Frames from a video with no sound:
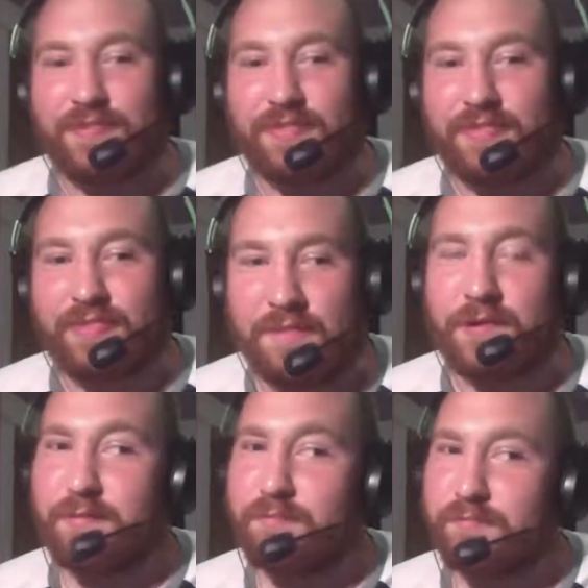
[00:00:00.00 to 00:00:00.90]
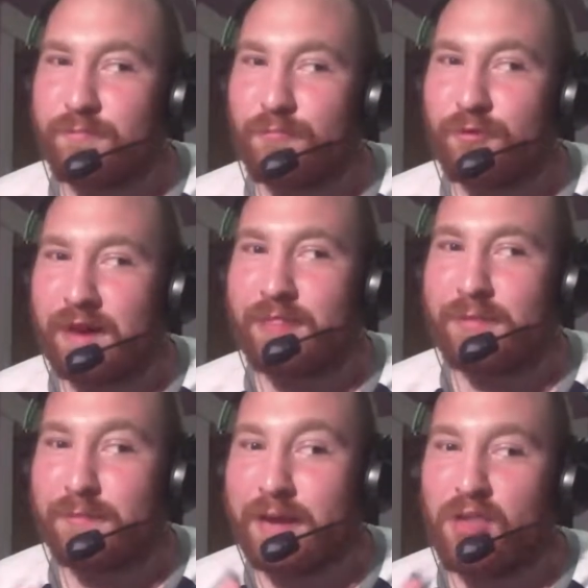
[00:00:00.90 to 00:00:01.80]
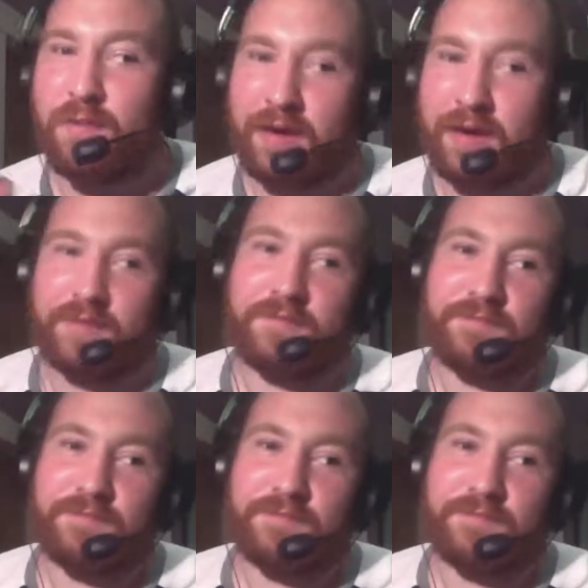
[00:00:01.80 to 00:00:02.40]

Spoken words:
never tried the matchmaking.